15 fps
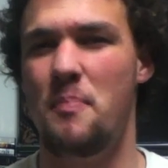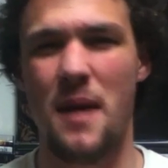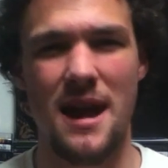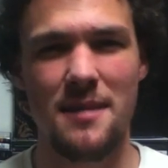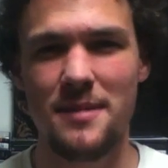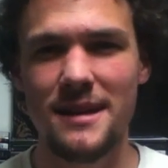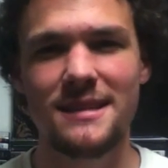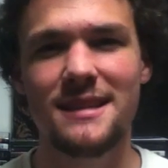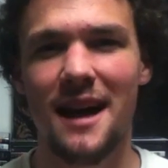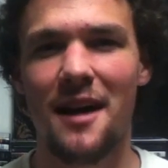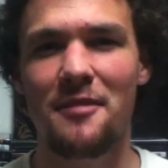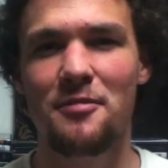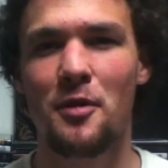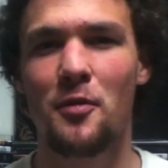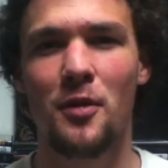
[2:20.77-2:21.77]
babies
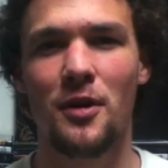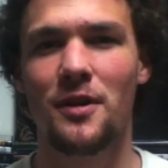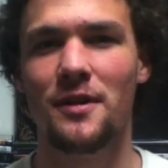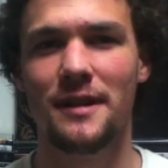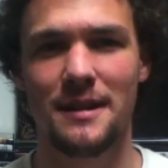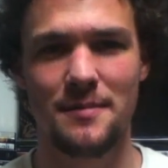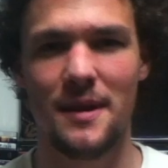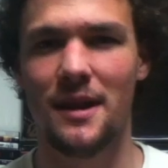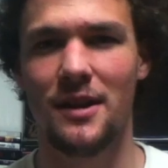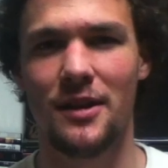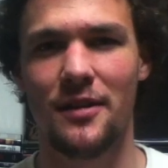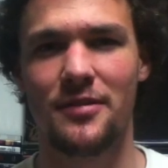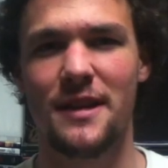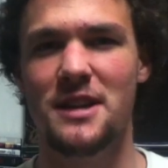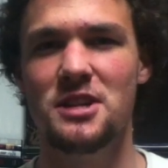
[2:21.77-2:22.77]
of the world in
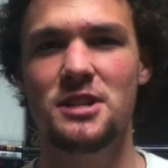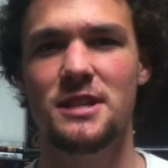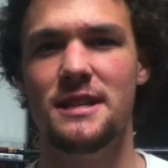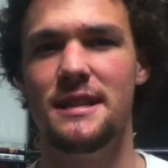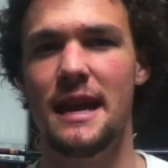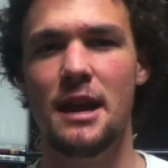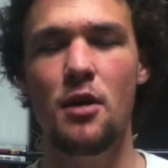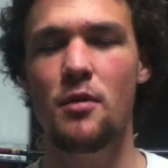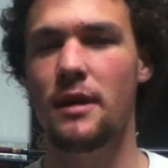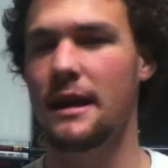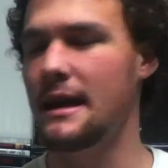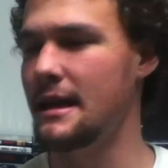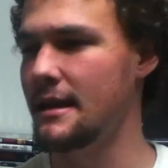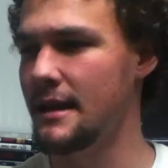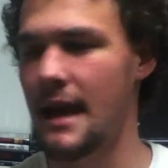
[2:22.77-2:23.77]
Middle-earth. They don't
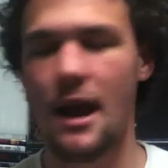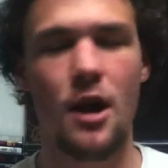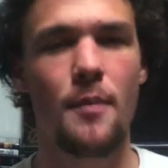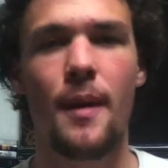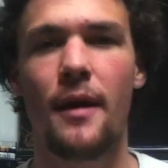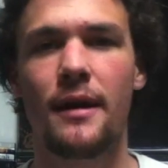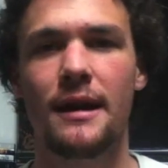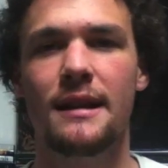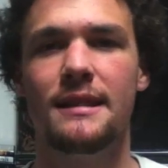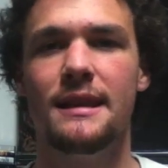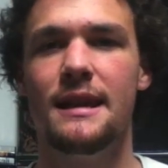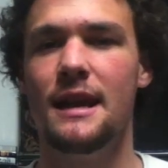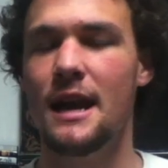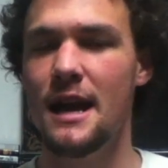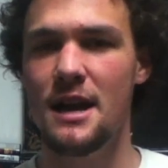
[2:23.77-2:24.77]
care about
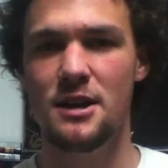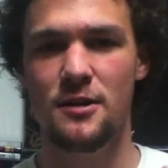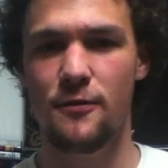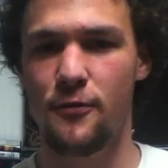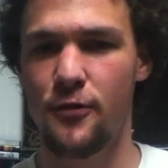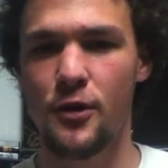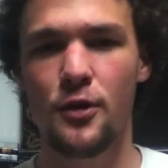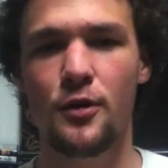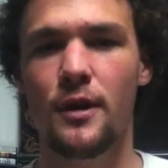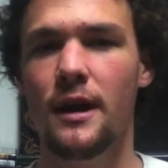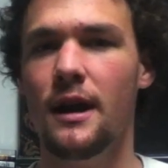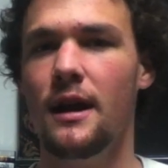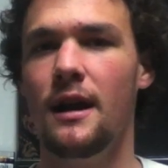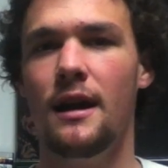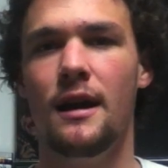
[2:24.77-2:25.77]
anything. Food
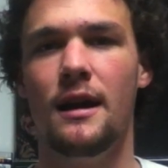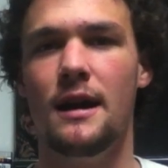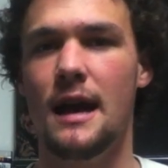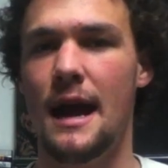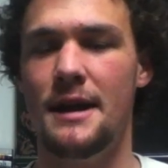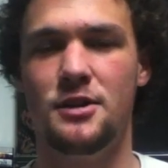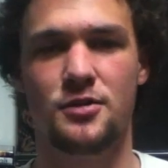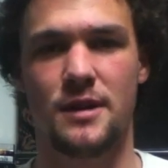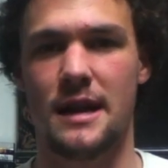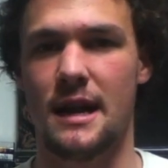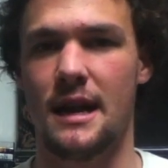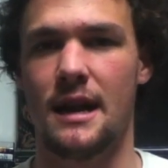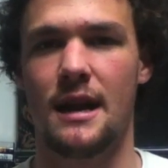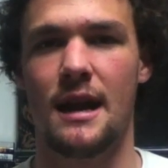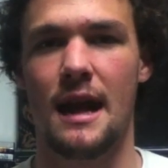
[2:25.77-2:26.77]
and
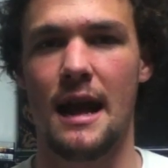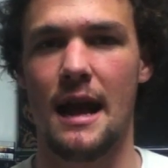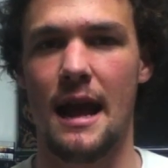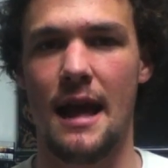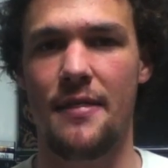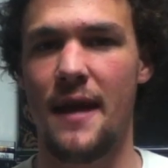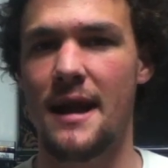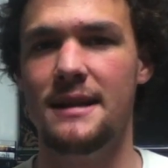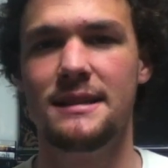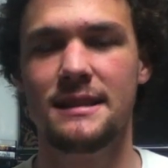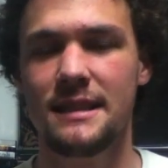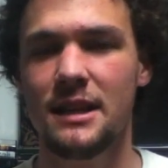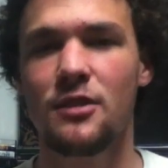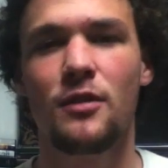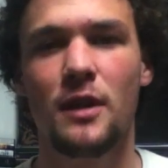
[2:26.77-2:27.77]
drink. That is
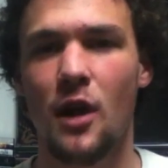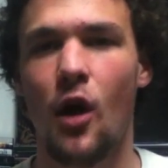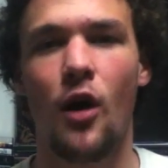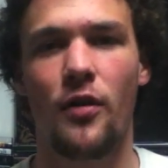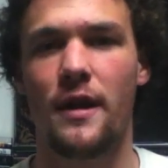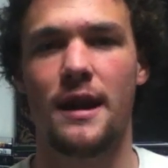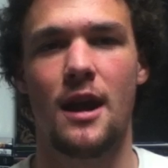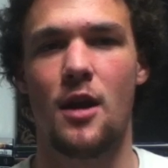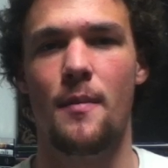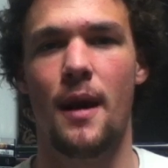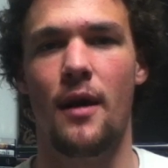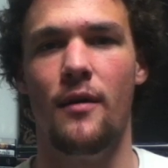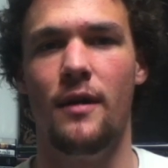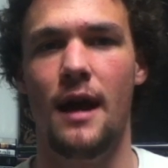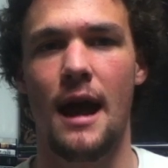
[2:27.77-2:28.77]
literally all they care
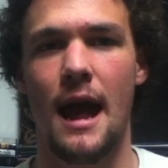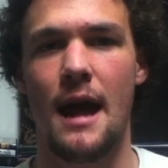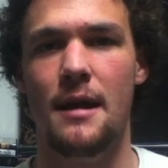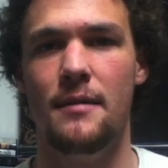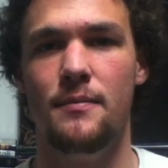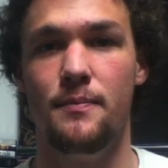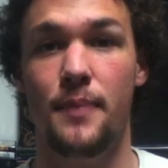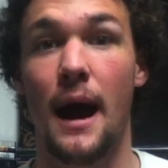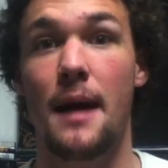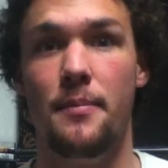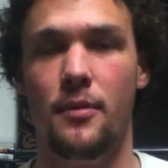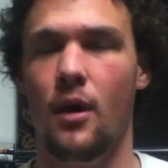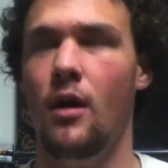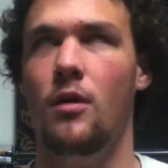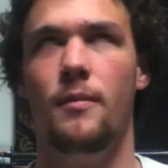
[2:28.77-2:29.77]
about. And
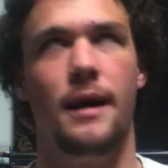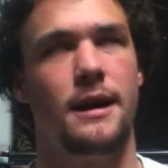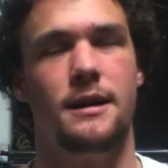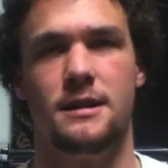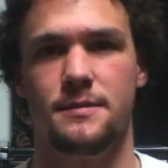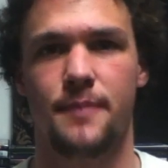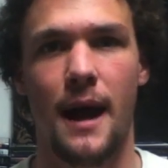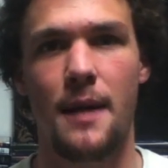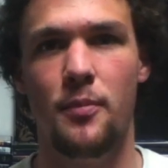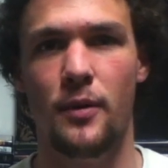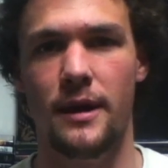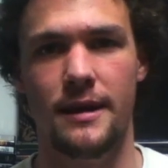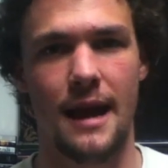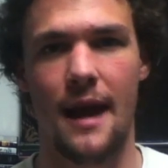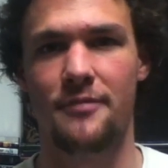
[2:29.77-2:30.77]
pipe. Oh my goodness, pipe
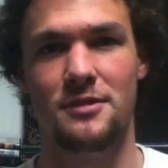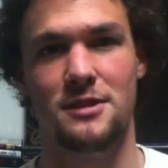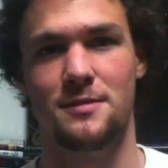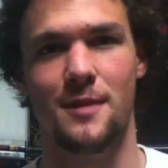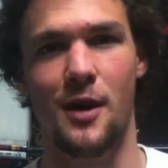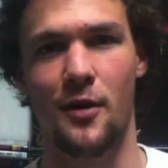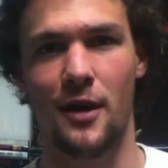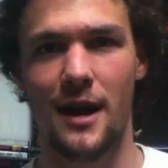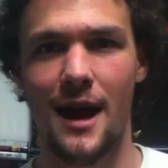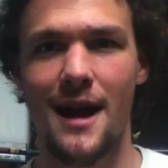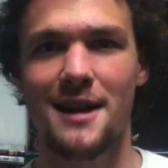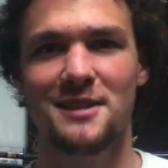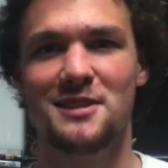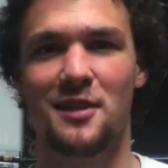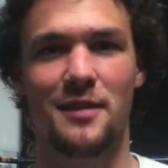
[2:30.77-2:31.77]
weed. They have to smoke.
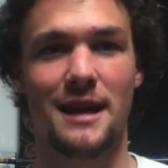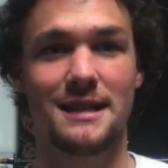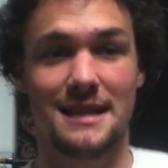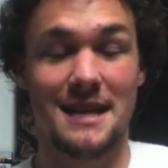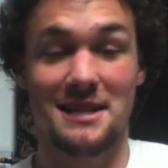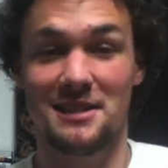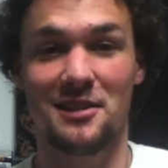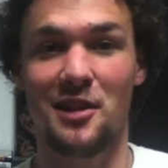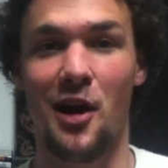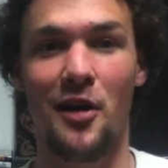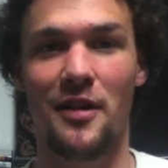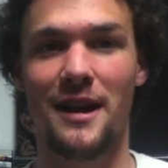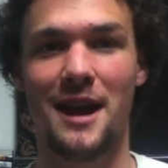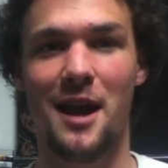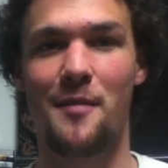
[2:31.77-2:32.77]
So that's literally
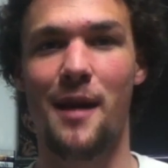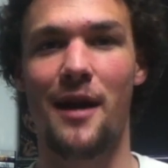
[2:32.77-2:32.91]
all they care